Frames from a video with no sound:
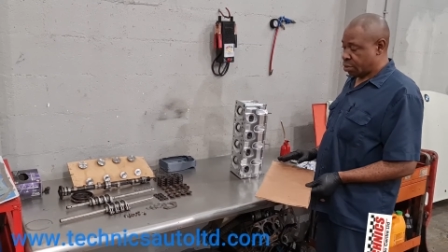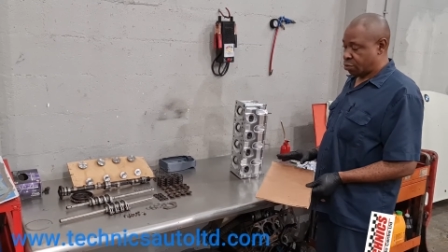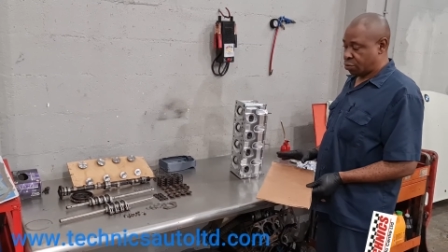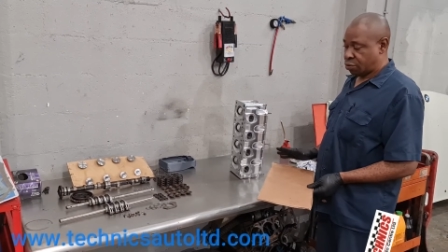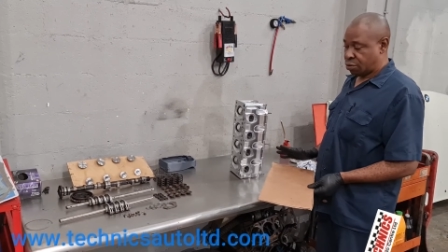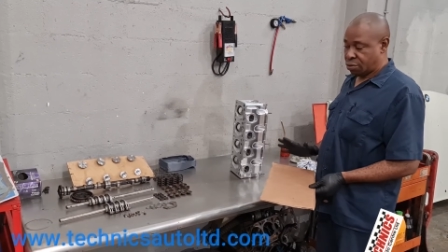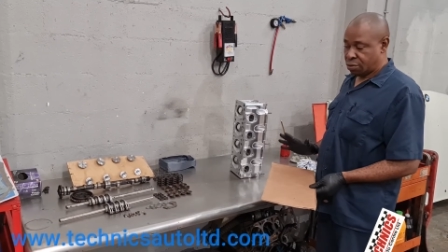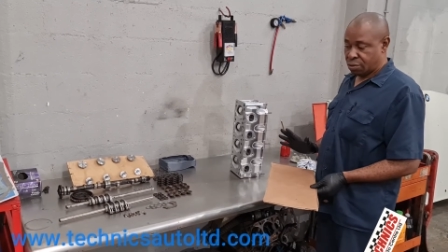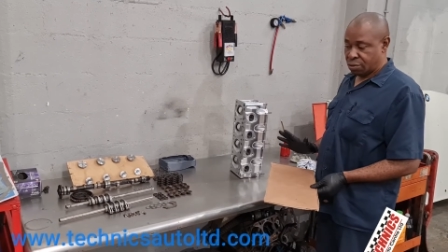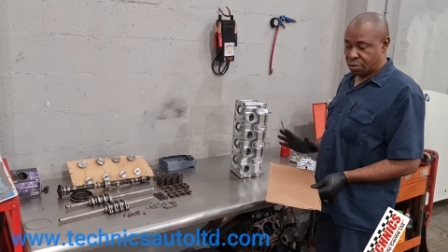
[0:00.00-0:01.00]

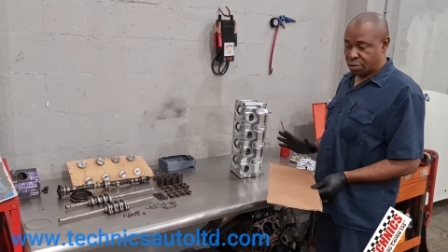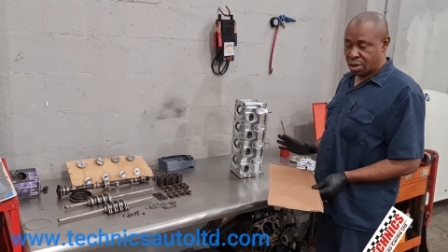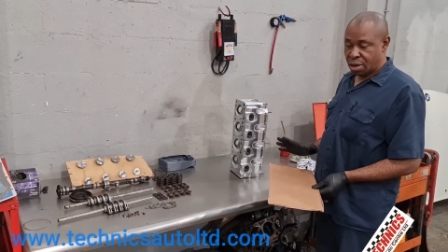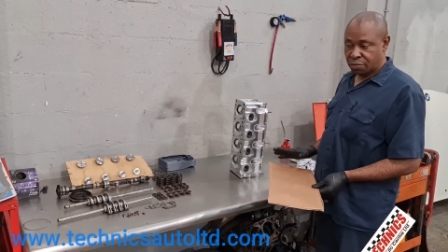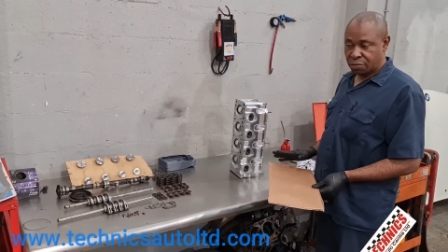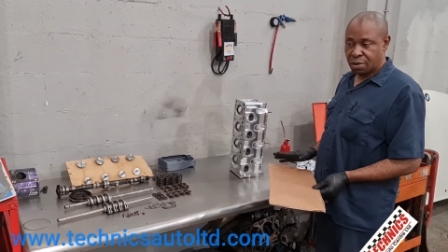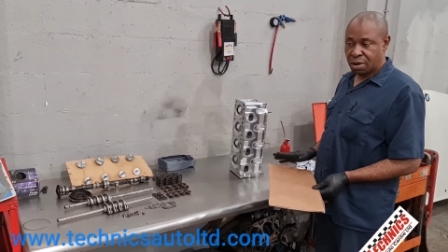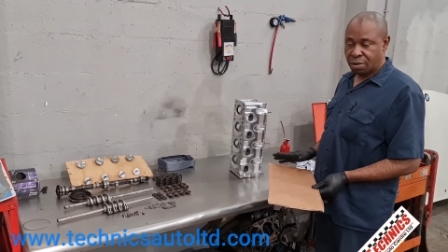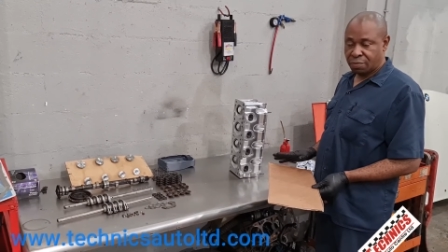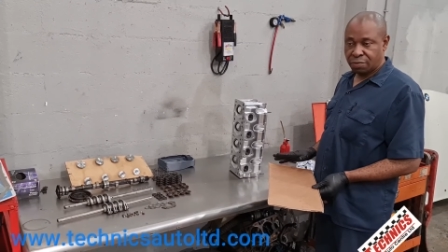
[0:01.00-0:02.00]
So you have to
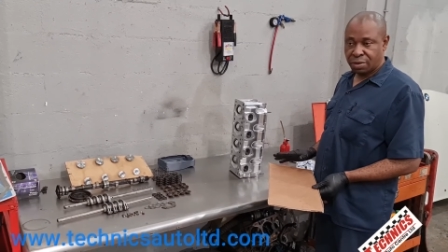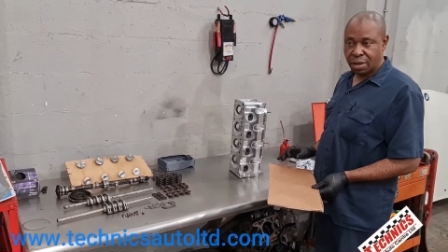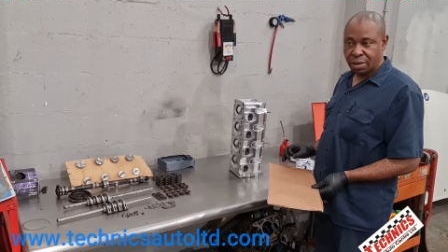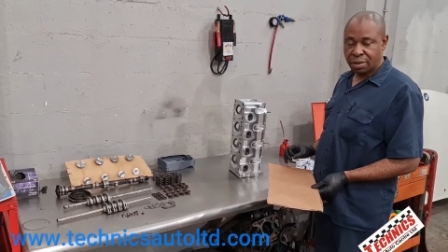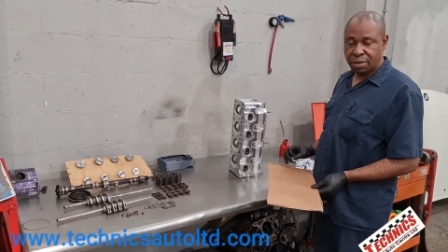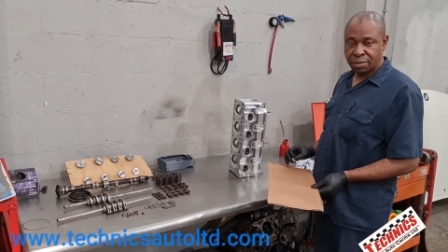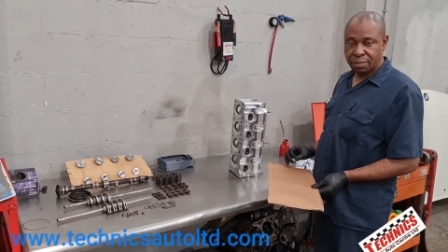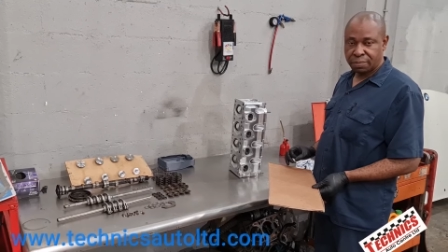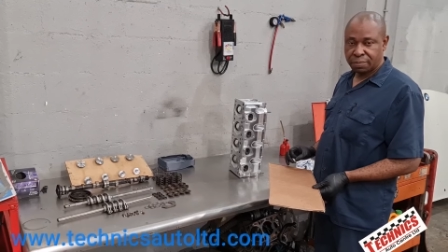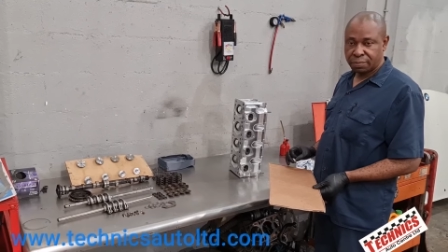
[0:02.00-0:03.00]
have like
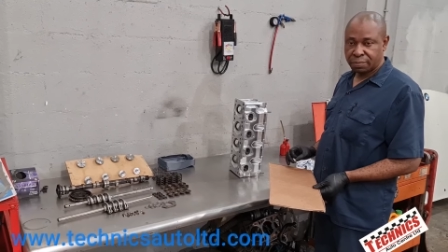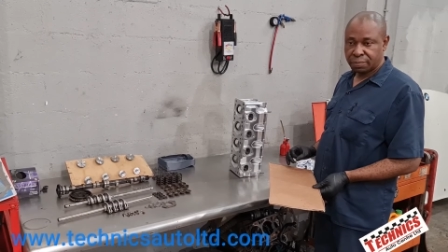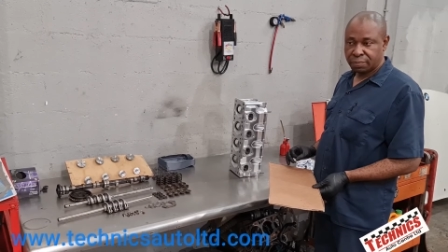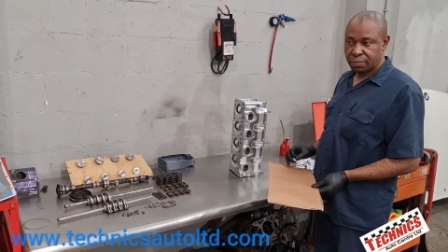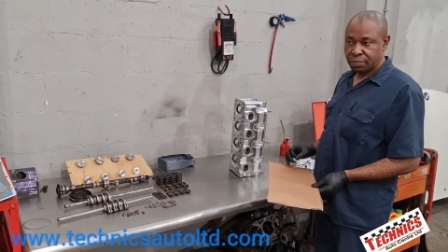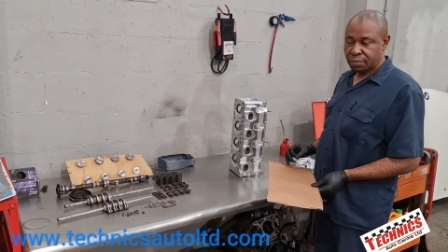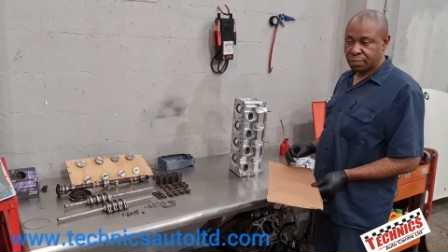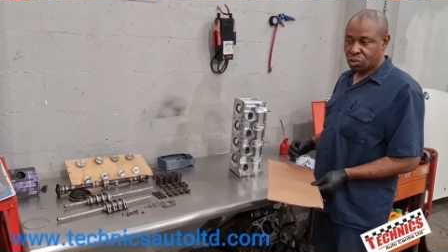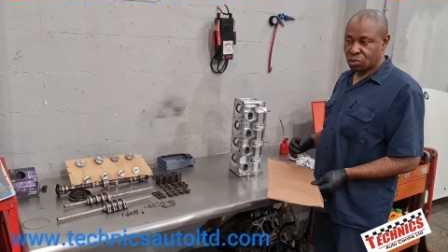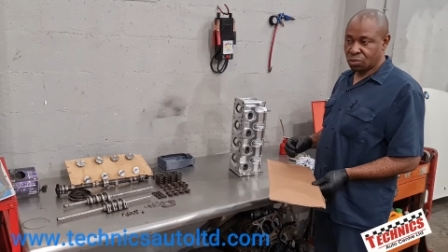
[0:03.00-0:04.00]

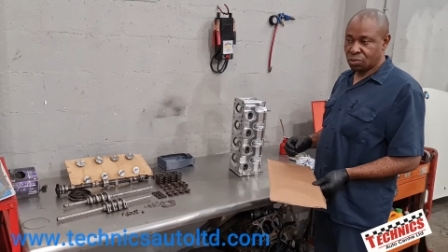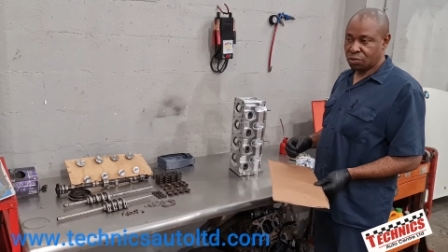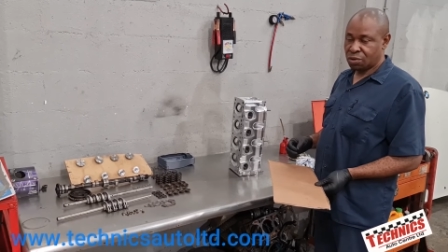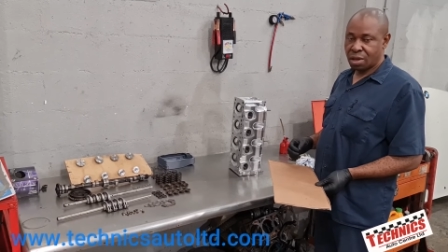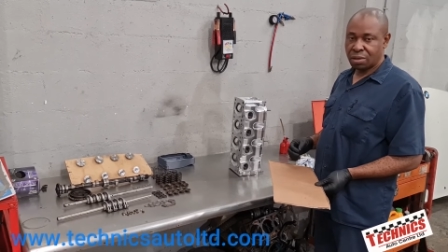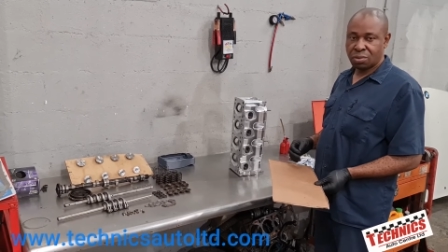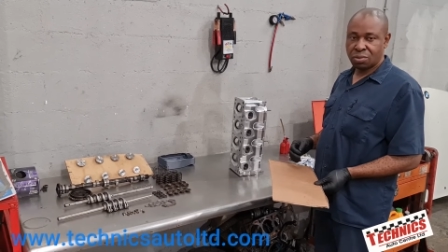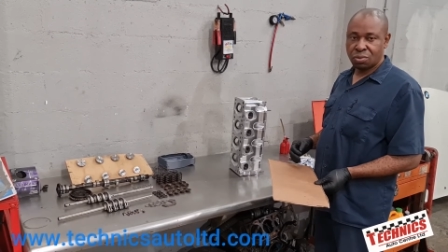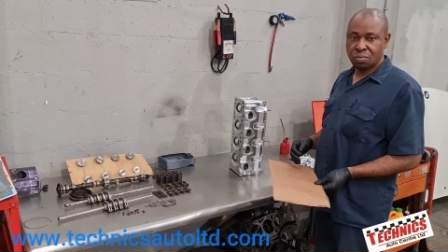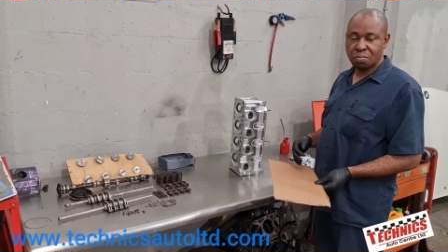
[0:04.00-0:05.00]
tools that
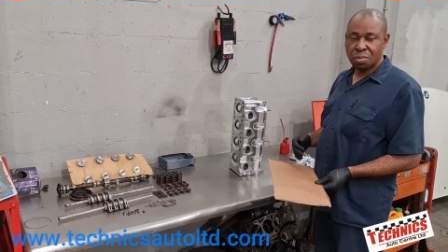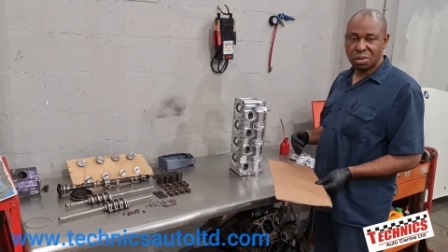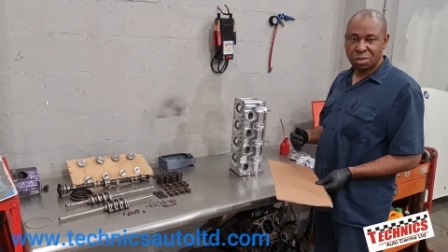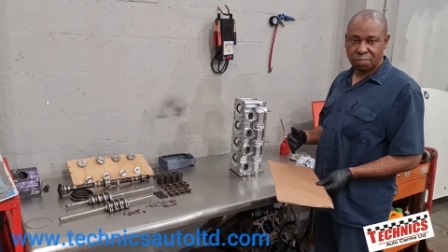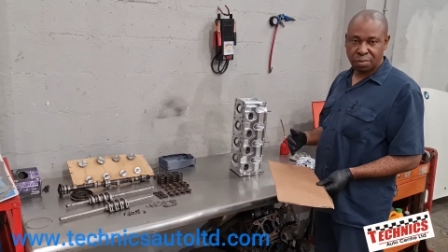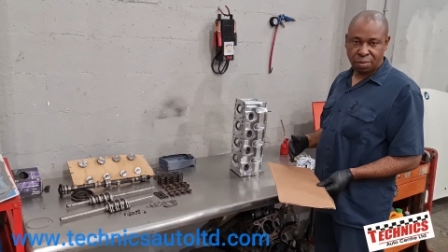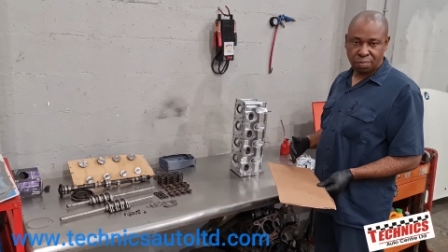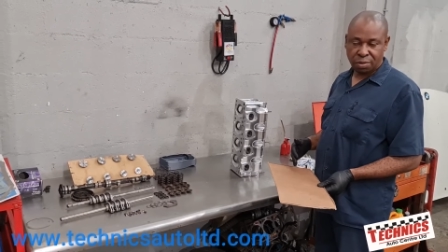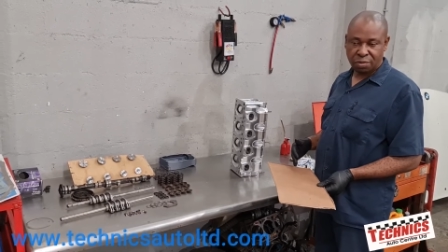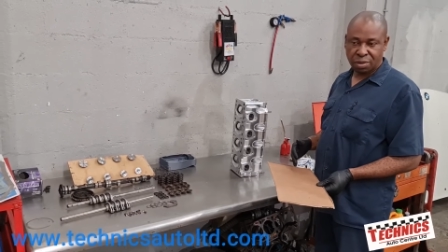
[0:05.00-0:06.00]
do
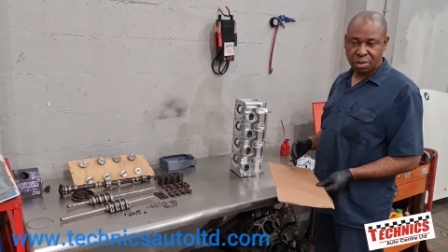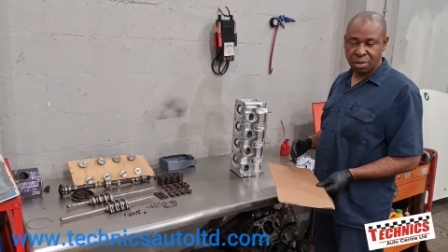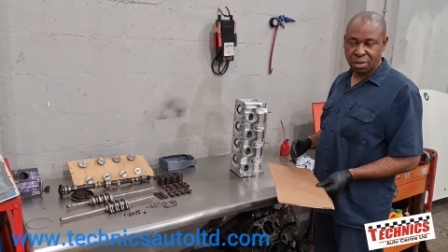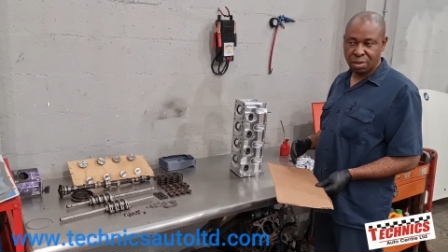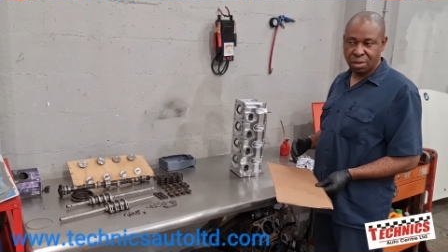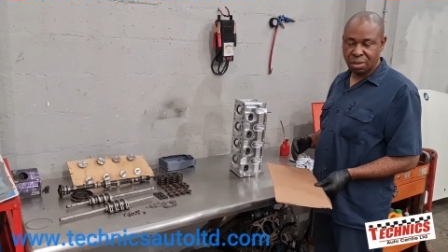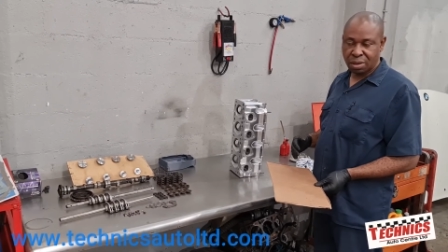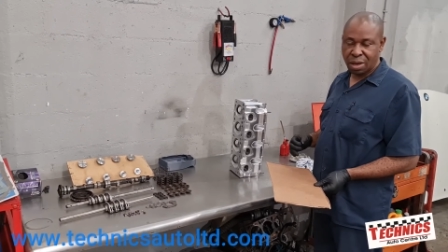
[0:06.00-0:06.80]
multi-purpose. You